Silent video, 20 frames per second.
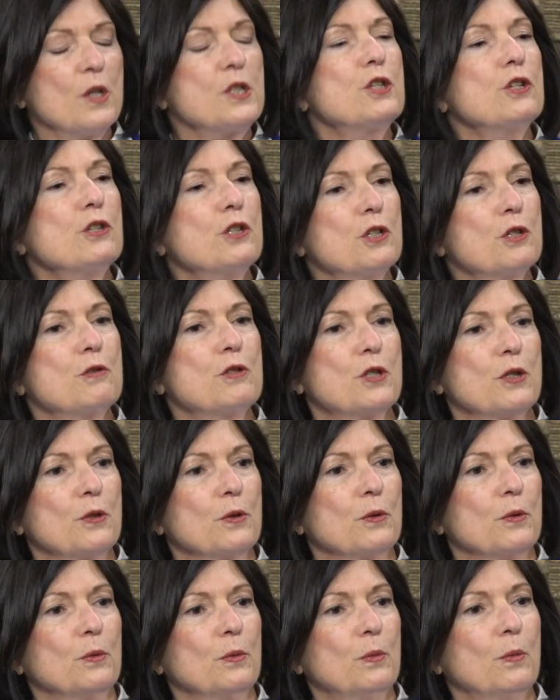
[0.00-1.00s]
should you
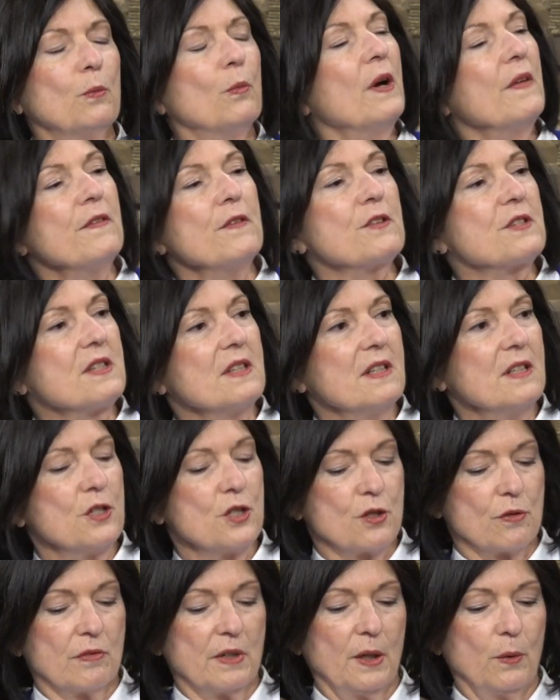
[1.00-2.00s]
do when there's an
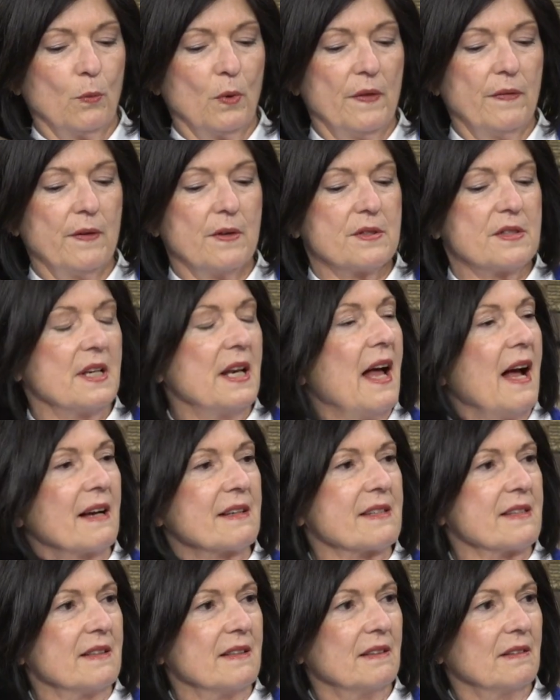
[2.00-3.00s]
injury, when there's an
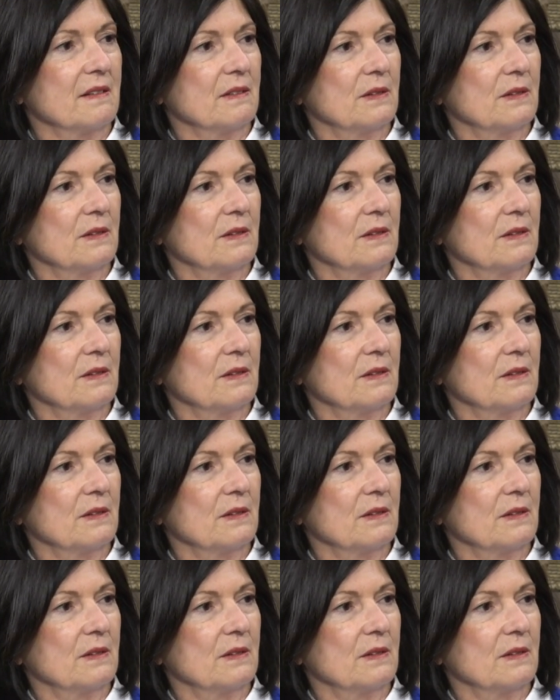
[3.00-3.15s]
accident?